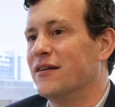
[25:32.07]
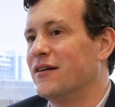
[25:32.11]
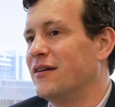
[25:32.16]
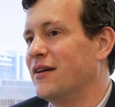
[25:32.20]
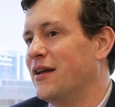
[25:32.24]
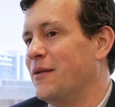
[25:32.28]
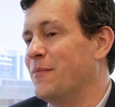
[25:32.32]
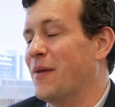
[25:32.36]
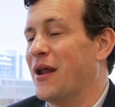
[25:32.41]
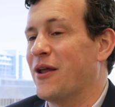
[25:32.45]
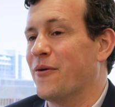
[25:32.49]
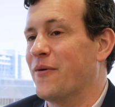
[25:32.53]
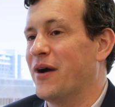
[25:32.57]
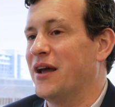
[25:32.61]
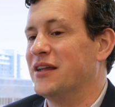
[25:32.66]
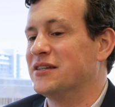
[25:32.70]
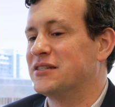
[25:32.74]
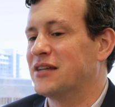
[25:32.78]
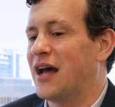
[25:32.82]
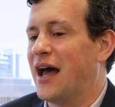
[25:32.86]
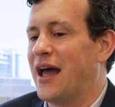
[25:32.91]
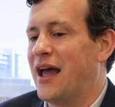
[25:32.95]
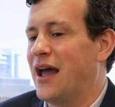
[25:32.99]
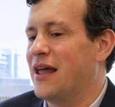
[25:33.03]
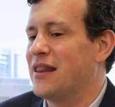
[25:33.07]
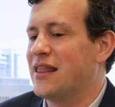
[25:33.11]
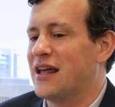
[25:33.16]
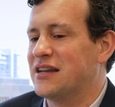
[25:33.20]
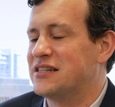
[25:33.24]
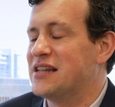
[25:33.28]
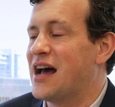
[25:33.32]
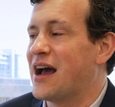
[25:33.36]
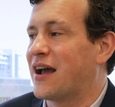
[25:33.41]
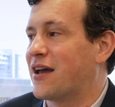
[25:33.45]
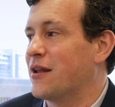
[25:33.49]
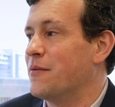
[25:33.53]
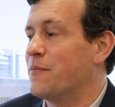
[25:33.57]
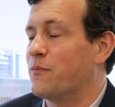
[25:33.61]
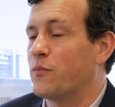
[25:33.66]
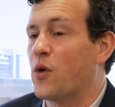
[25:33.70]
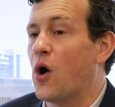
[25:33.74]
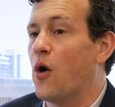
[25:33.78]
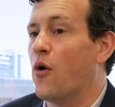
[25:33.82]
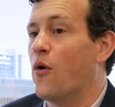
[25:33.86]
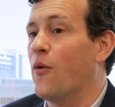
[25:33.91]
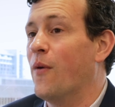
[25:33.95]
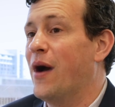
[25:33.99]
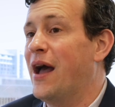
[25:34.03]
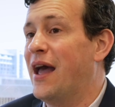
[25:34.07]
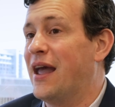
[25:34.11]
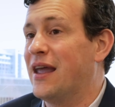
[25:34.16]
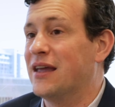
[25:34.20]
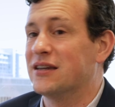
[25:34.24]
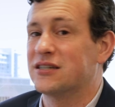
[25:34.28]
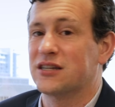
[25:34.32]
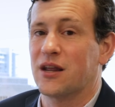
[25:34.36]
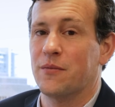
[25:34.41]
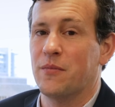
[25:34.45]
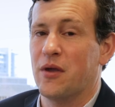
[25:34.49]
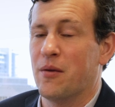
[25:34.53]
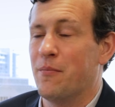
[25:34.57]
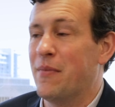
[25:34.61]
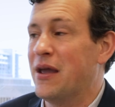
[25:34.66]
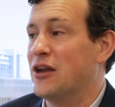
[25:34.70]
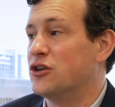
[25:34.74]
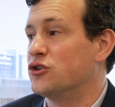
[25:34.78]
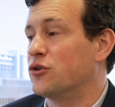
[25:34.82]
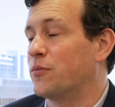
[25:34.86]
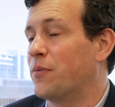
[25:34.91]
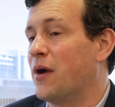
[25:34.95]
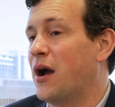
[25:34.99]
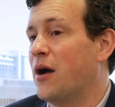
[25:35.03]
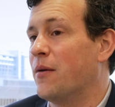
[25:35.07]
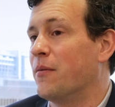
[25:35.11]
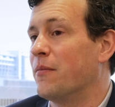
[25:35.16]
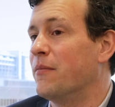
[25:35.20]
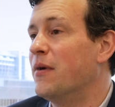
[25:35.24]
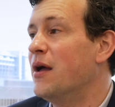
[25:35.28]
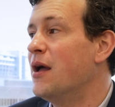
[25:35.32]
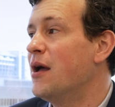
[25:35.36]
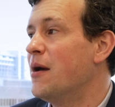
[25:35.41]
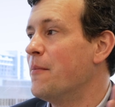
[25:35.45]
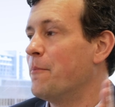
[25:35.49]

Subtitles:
in many ways. That's not going to go away. It's going to be a major problem.